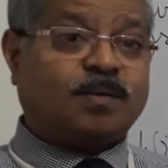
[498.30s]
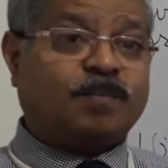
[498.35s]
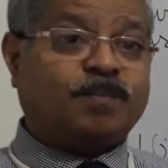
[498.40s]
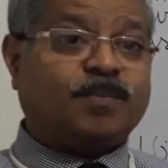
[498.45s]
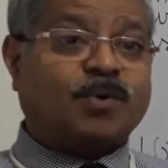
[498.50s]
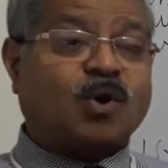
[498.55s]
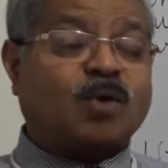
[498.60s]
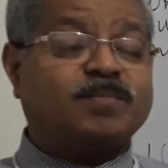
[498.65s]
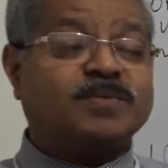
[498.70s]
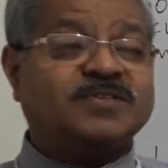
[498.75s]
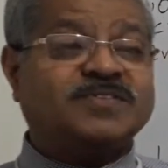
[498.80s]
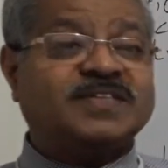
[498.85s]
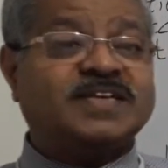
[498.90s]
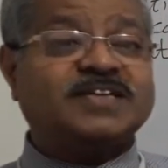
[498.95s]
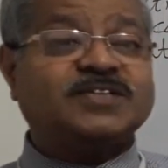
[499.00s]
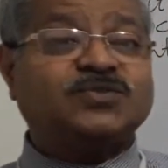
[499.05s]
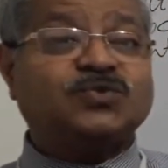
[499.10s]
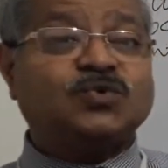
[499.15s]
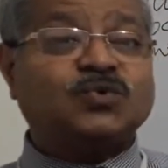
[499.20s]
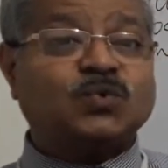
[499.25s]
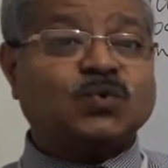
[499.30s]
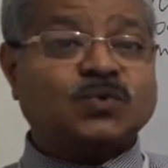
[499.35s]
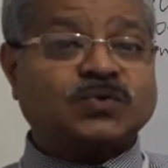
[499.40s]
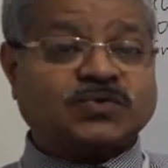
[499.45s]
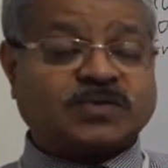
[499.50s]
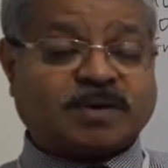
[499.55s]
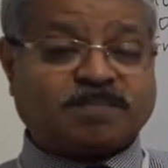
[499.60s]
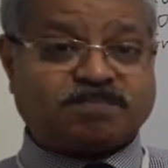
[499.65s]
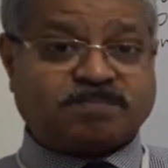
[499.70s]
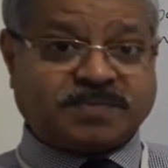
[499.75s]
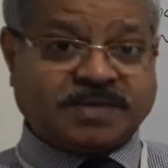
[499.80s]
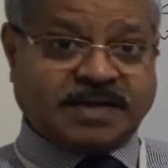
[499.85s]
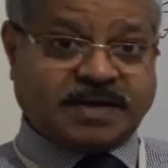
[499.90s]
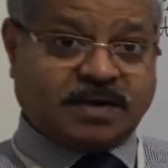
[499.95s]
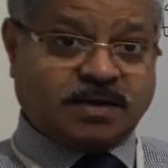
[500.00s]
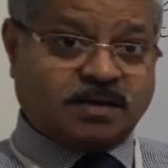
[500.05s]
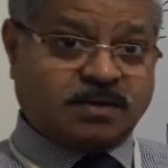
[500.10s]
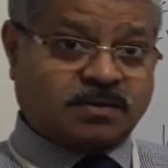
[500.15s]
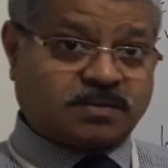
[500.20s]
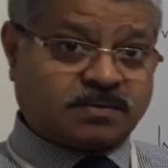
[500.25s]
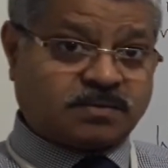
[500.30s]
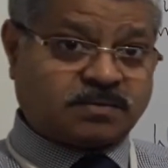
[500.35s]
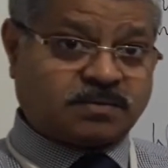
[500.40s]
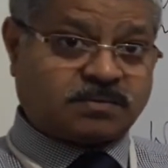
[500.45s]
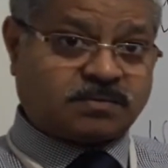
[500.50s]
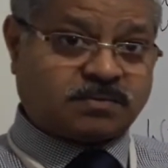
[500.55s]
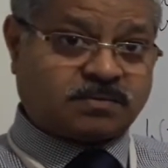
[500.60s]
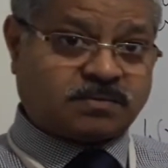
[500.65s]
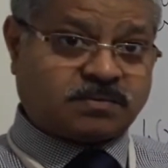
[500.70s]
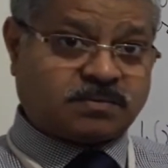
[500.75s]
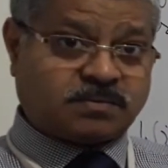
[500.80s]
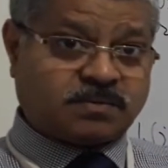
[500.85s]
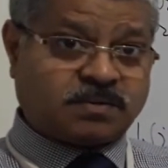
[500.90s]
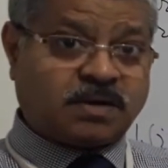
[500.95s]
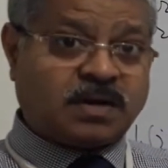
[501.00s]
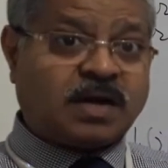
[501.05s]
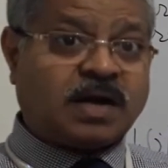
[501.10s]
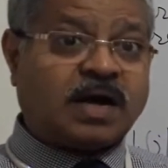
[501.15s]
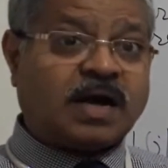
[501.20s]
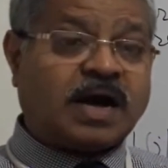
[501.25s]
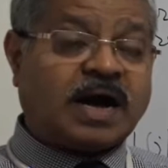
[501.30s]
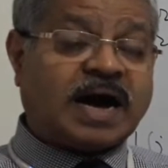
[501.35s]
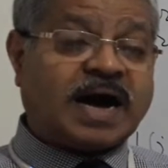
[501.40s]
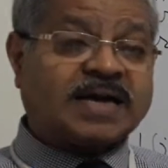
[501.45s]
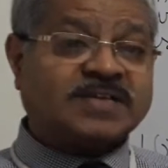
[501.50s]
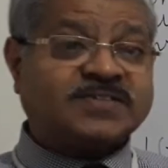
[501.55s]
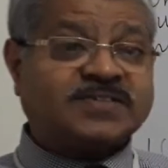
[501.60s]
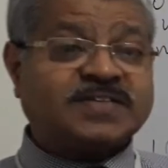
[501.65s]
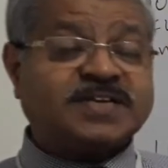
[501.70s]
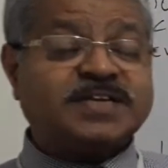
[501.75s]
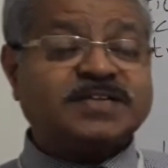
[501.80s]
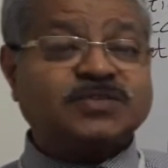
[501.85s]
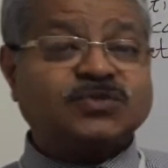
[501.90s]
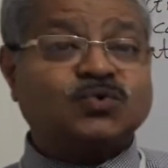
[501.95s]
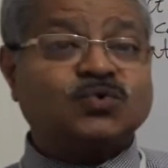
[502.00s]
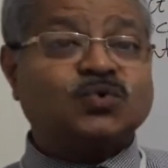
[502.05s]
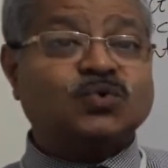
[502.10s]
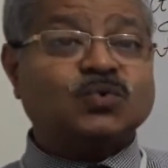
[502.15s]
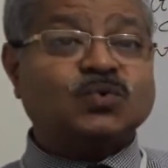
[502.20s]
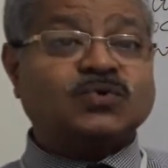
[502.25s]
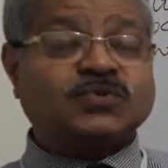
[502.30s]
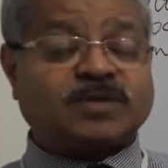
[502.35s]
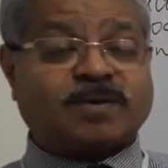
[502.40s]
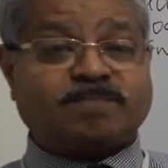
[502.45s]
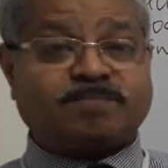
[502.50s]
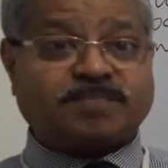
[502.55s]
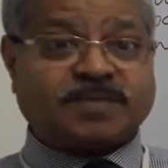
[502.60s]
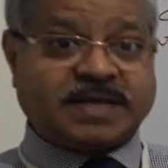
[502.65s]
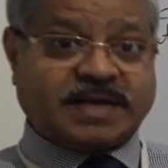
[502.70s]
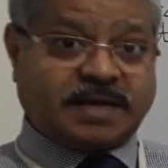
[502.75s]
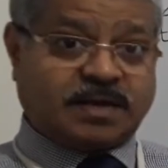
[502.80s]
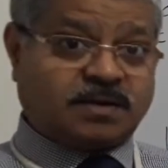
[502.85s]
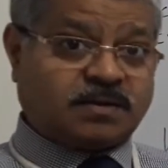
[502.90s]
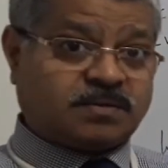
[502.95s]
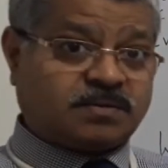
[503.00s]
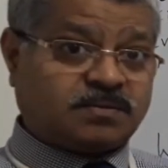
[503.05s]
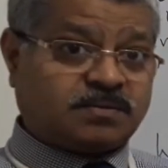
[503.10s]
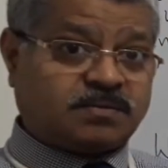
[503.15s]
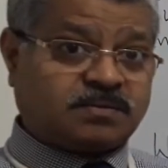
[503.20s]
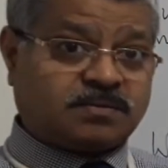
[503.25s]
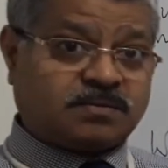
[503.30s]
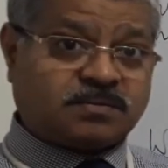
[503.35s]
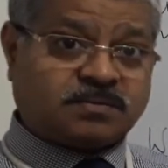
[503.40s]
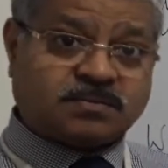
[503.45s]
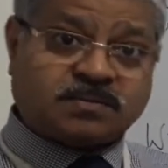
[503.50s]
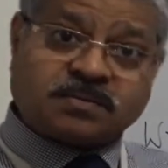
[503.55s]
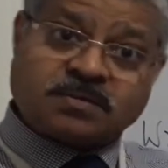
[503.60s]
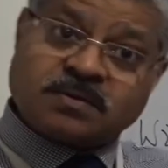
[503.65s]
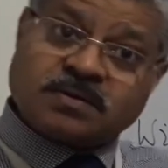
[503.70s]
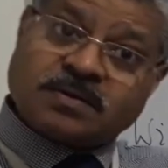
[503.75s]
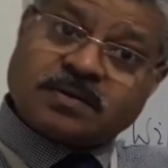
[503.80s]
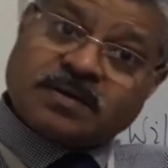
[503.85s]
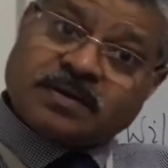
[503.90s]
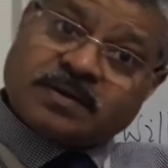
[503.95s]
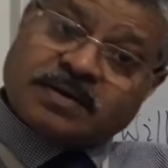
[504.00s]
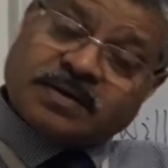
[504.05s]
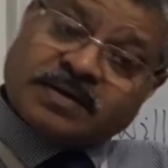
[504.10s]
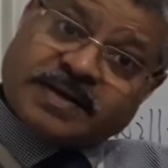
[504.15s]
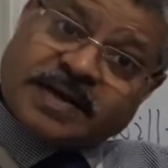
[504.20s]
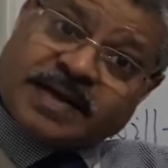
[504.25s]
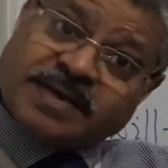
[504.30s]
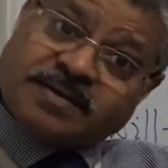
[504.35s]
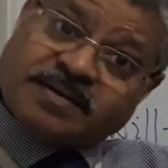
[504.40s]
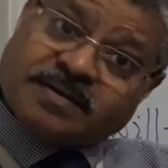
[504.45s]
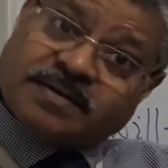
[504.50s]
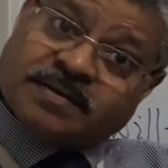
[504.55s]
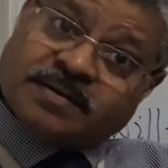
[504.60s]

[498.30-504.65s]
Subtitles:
promising to do something, asking to do something. Right?